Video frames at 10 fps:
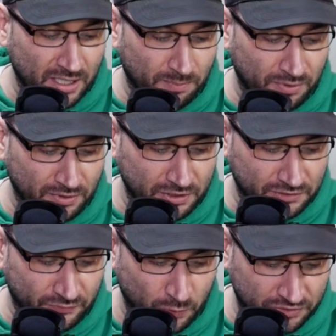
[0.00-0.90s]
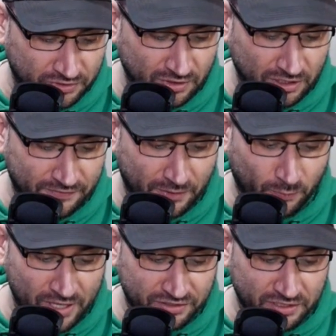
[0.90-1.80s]
police force, leaving
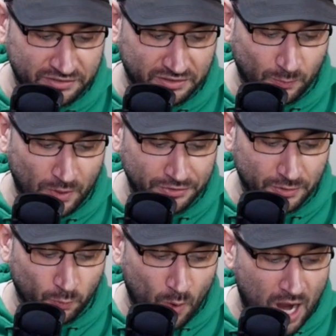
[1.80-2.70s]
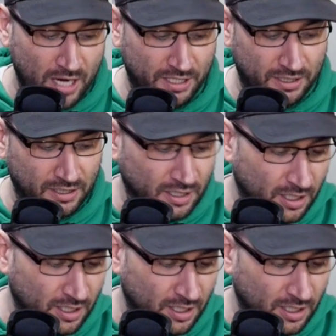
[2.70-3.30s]
residents to wonder why.